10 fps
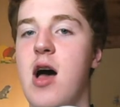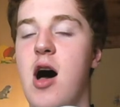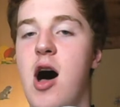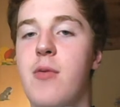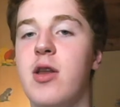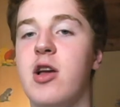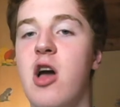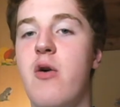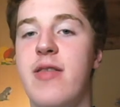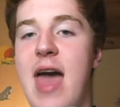I'm going to
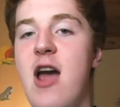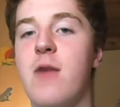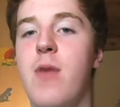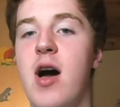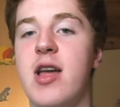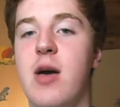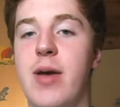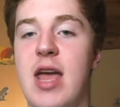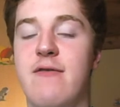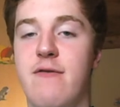go with Eric Bailly
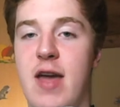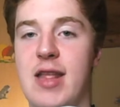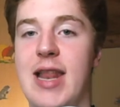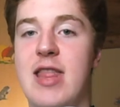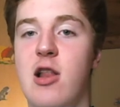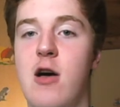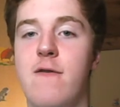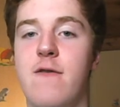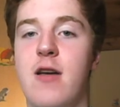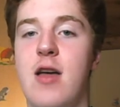coming in for Victor
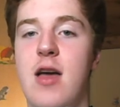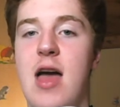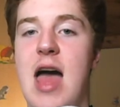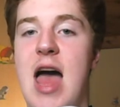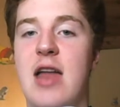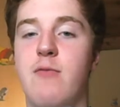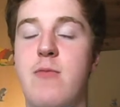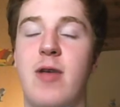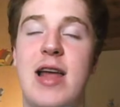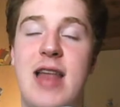Lindelof, and we
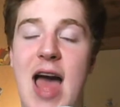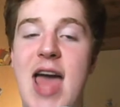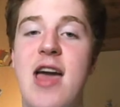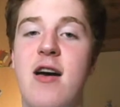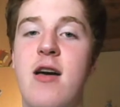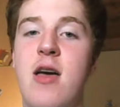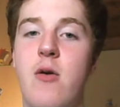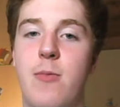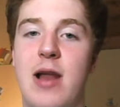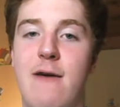play De Gea.
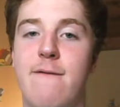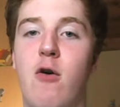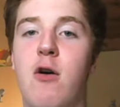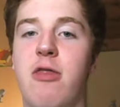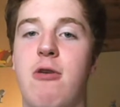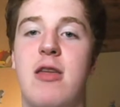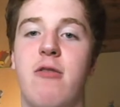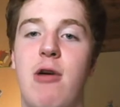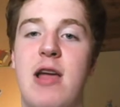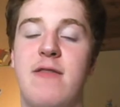We play a
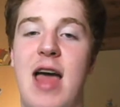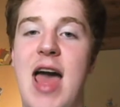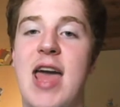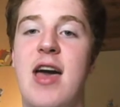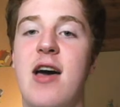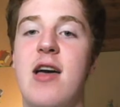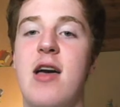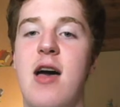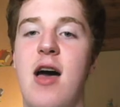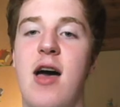4-3-3. De Gea,
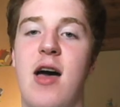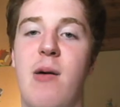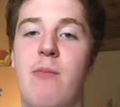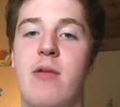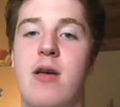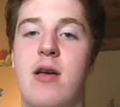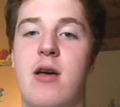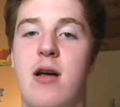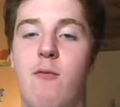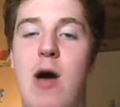
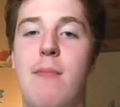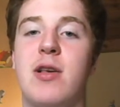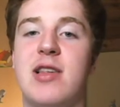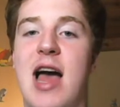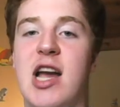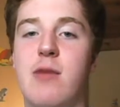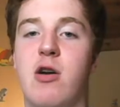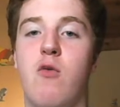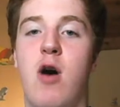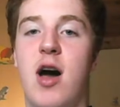Wan-Bissaka,
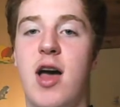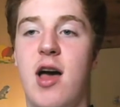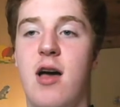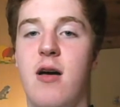Maguire,